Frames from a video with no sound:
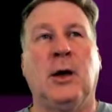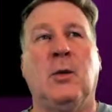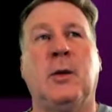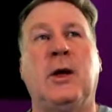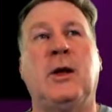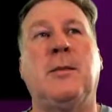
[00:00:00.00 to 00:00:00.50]
we
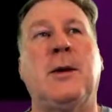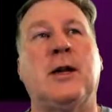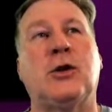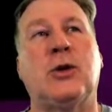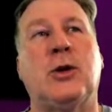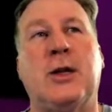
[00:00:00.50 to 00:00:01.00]
need to make
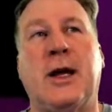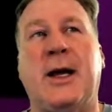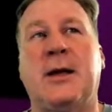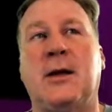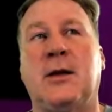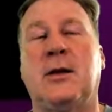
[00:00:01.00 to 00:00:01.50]
sure
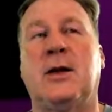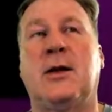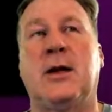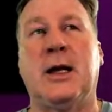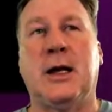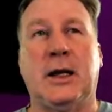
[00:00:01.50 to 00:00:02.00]
that there
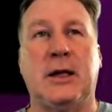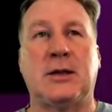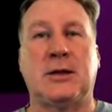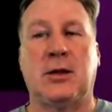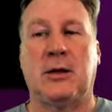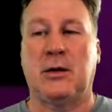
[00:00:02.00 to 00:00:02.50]
is